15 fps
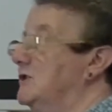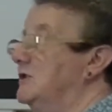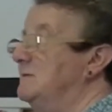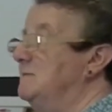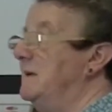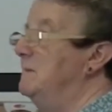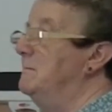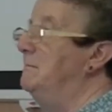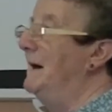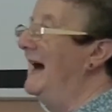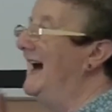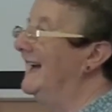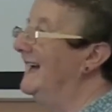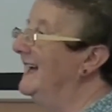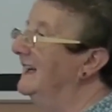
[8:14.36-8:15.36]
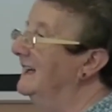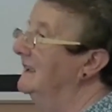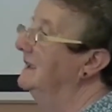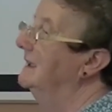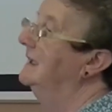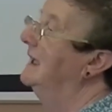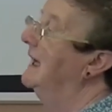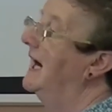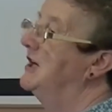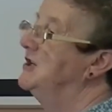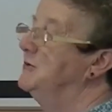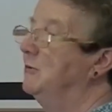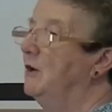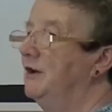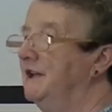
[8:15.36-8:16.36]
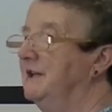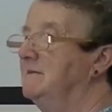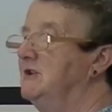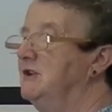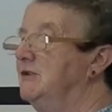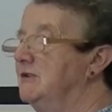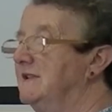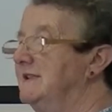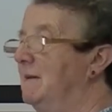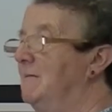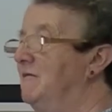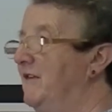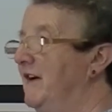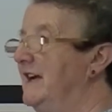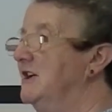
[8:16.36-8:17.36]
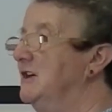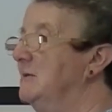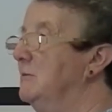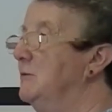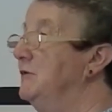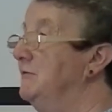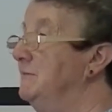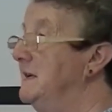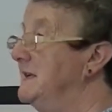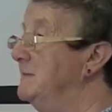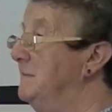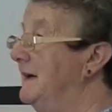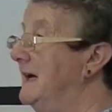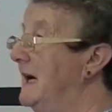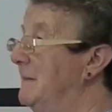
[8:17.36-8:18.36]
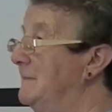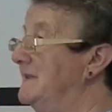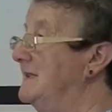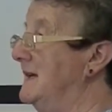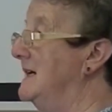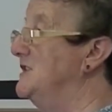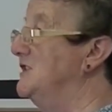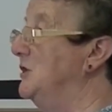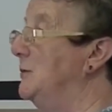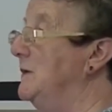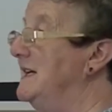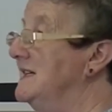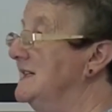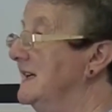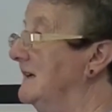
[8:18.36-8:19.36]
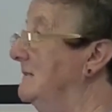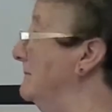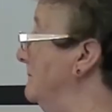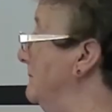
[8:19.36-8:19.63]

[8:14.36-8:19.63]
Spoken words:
who's been banging and you want them to use some finer movement, perhaps a squeezing